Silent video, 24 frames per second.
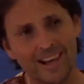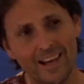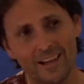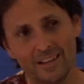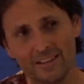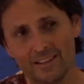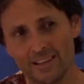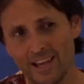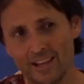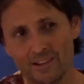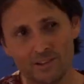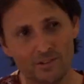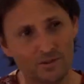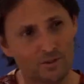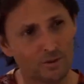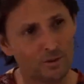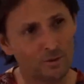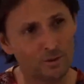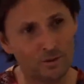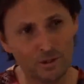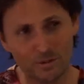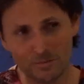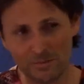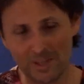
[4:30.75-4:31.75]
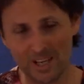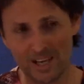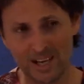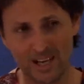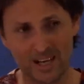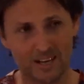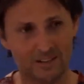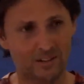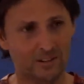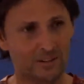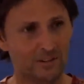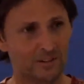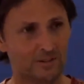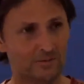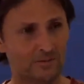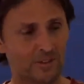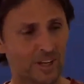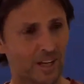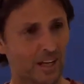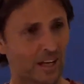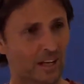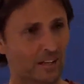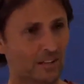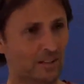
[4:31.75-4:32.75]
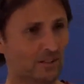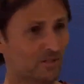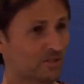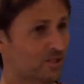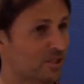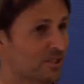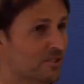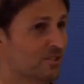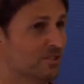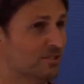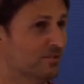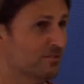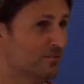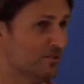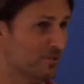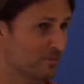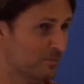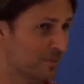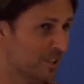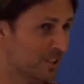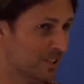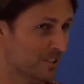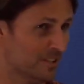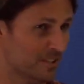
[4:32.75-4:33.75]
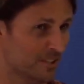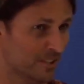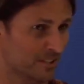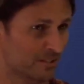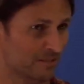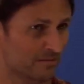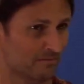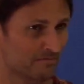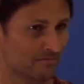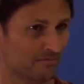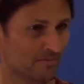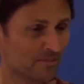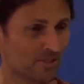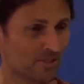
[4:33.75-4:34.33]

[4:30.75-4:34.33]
That is all a part of our condition of humility.